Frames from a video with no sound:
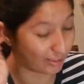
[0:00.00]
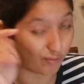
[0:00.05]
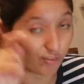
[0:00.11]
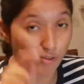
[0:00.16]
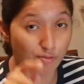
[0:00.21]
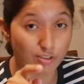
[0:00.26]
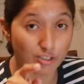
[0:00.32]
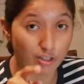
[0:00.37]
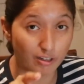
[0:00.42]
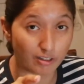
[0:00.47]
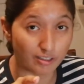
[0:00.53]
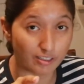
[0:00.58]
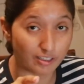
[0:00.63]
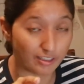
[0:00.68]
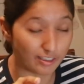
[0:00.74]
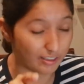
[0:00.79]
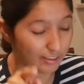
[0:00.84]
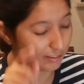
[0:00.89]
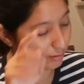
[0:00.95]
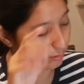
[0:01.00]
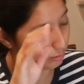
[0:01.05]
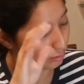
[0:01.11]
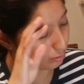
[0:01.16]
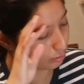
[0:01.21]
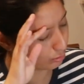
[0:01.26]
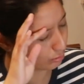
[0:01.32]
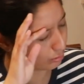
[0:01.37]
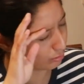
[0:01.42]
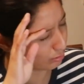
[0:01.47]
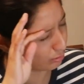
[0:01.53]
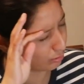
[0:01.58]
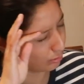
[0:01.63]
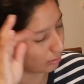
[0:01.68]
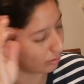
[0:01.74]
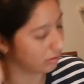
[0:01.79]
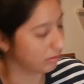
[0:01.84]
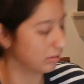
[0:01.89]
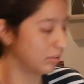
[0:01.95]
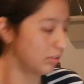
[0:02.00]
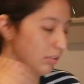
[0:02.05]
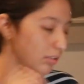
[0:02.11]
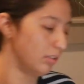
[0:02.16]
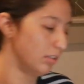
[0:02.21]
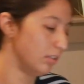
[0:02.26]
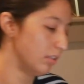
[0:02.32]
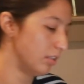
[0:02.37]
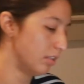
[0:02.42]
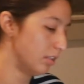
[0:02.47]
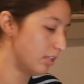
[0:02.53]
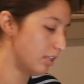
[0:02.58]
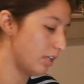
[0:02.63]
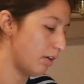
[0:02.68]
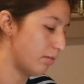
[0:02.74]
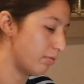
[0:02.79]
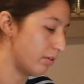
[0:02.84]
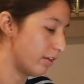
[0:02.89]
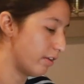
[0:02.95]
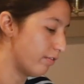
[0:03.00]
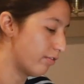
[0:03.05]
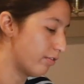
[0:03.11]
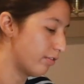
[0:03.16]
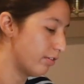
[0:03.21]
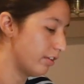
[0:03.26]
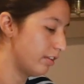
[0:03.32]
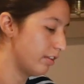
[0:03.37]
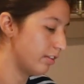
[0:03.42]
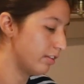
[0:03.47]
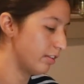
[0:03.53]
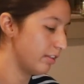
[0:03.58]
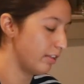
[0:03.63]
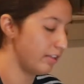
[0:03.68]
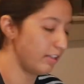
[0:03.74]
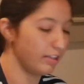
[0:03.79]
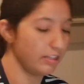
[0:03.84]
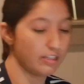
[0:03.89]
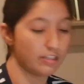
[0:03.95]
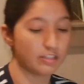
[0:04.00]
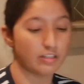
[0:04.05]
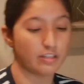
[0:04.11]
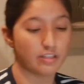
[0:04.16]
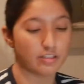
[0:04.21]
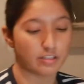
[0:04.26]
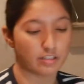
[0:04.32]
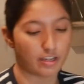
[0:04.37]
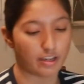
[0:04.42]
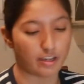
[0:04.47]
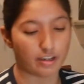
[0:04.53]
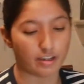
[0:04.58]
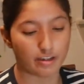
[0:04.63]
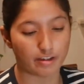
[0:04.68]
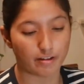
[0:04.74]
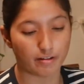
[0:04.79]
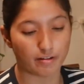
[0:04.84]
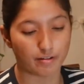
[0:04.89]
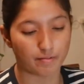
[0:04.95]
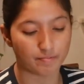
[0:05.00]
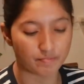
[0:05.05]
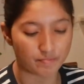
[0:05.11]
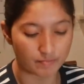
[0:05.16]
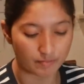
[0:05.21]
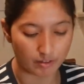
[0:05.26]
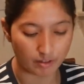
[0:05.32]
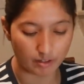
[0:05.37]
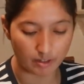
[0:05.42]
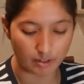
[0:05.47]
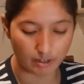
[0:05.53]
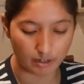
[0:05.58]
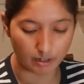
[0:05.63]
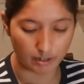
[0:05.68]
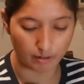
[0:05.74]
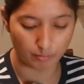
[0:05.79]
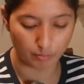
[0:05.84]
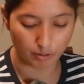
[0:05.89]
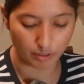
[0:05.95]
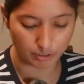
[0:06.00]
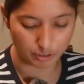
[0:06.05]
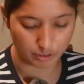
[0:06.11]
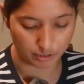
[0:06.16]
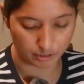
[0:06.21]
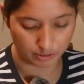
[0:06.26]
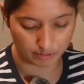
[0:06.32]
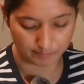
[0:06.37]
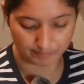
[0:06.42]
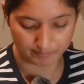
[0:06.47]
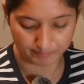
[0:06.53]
from Chongqing. Woo! I'm waiting for it. This is a blusher.